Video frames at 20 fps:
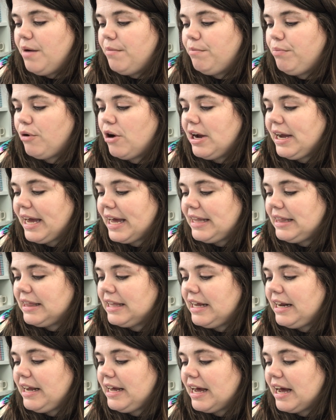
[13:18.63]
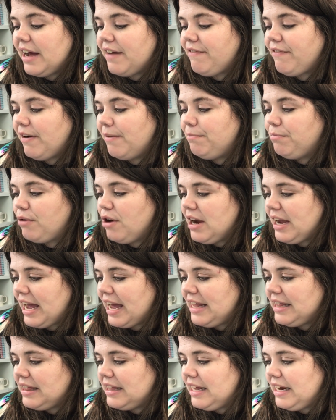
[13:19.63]
Brooke and Lydia from Brooke
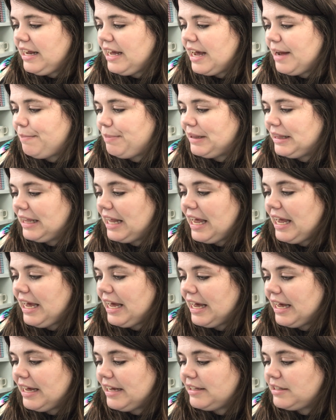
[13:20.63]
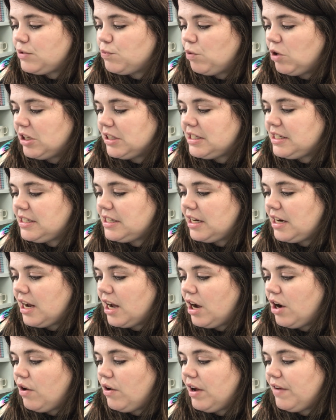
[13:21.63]
and Lydia Plans wants to
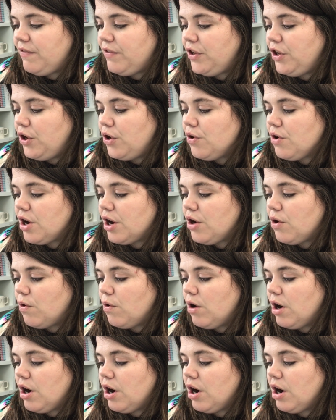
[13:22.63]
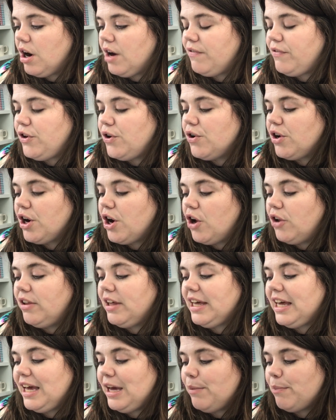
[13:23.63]
know if you could only
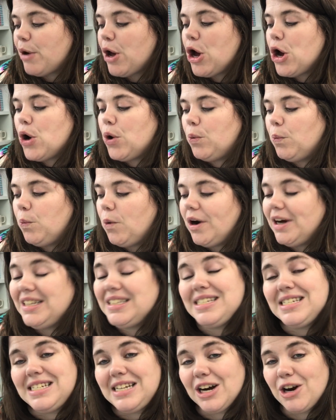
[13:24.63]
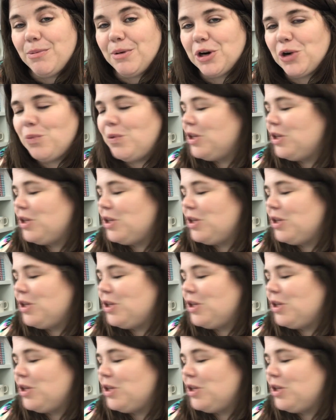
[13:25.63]
keep one sticker book,